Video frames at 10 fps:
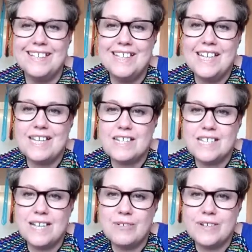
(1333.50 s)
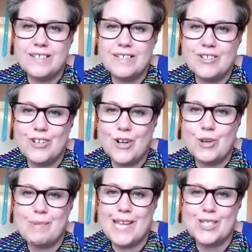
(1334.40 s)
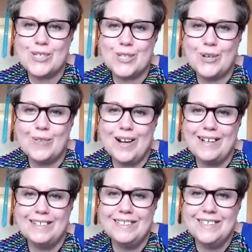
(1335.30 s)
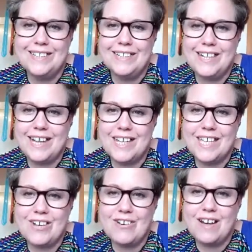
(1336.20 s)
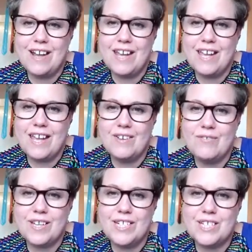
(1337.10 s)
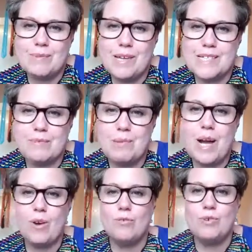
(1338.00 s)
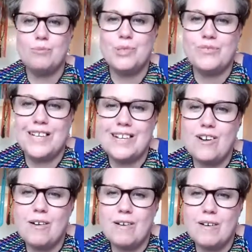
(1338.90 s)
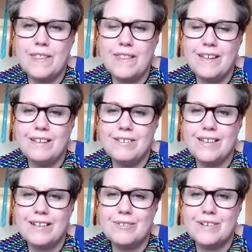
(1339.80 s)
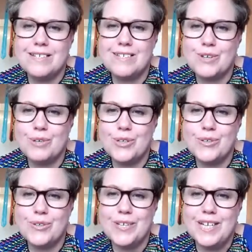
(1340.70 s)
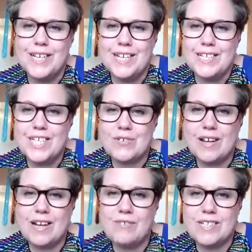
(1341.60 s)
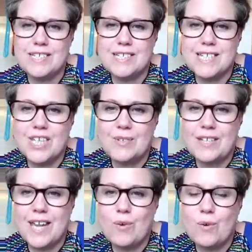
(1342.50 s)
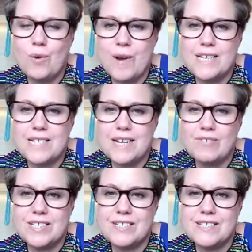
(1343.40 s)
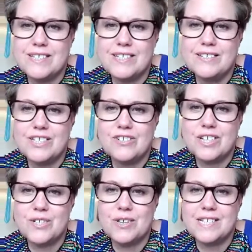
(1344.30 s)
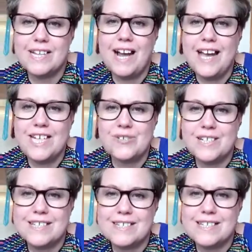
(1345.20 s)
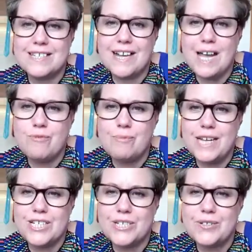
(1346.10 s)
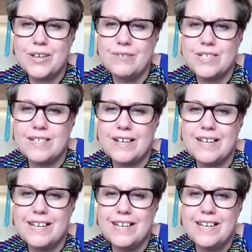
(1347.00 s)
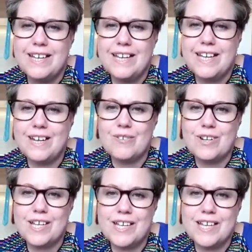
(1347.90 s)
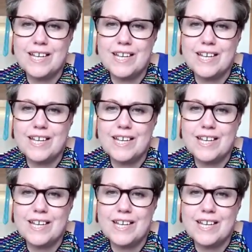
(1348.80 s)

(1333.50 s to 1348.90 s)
Yes, Hillary, you know me so well. Hi, Kieran. Hi, Ed Veg. An amazing, powerful, beautiful lady. Oh, thank you, Hillary. So are you. Deirdre, lovely to see you again. Always lovely to see you, Deirdre. Trixie. Hi, Trixie. I've met you, haven't I? Hillary,